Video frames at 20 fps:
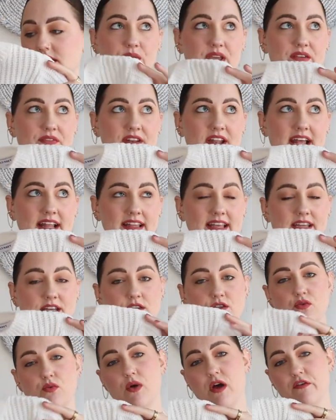So even at
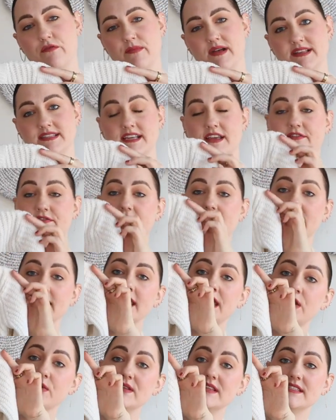like 12 months, I feel like
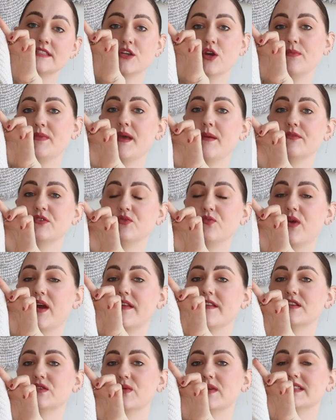he would still be able to
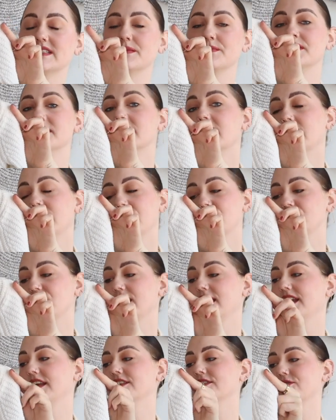wear this with some skinny
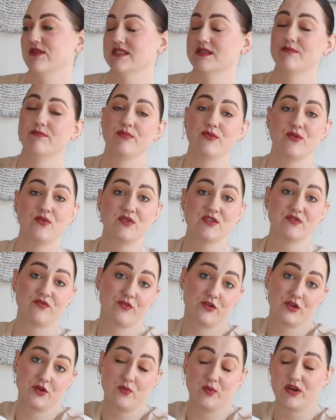jeans or some boots
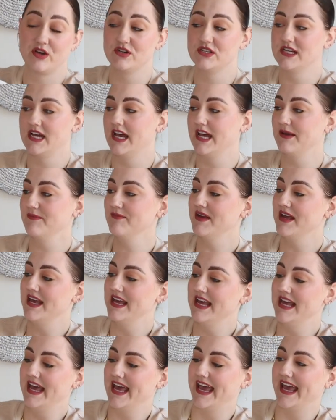for the winter time.
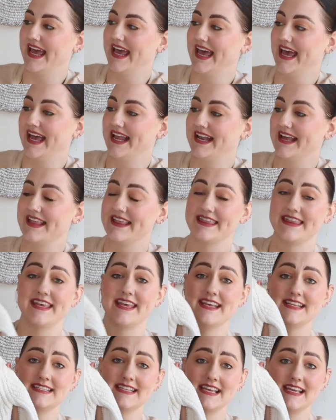And this